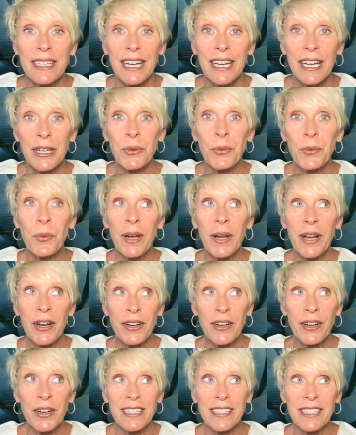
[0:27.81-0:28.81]
an
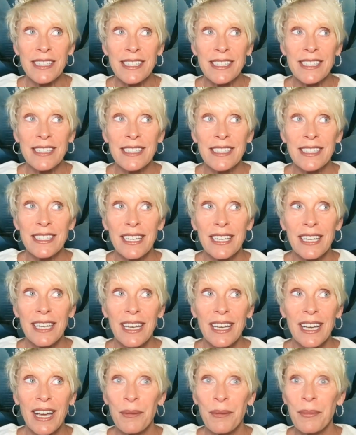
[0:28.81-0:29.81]
awareness
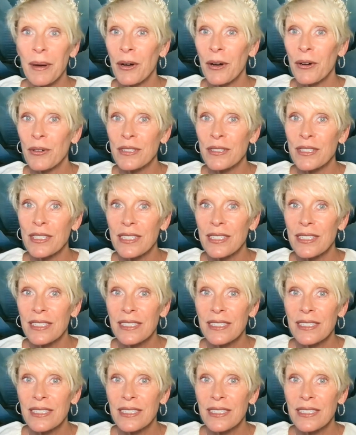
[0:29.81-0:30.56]
about